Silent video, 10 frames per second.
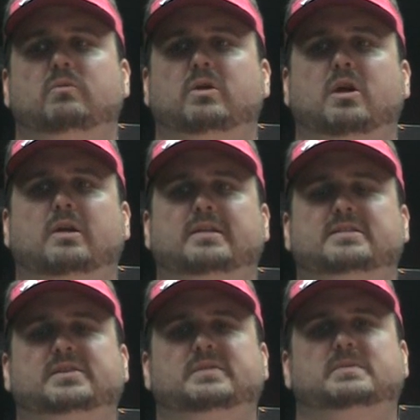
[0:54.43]
regarding
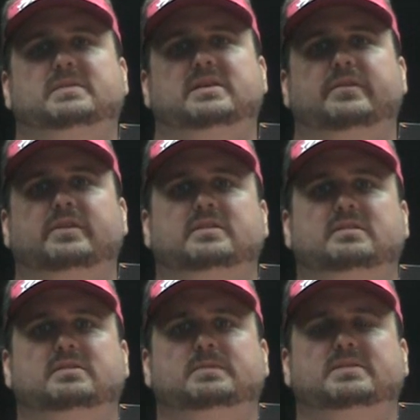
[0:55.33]
some specific
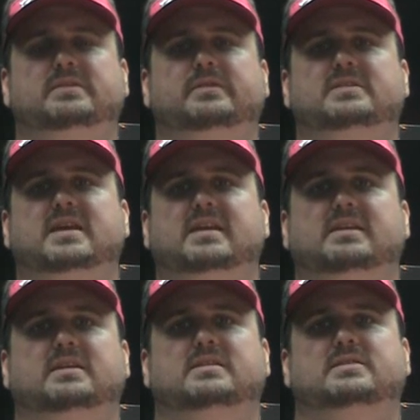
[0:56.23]
specific
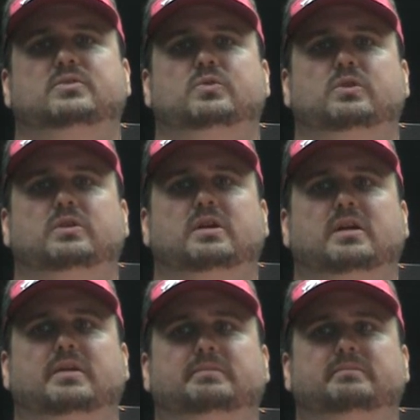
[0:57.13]
techniques or
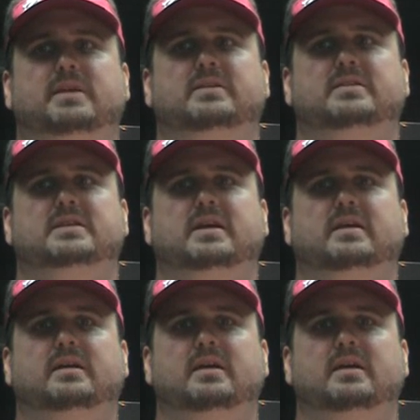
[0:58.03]
uh, methods uh,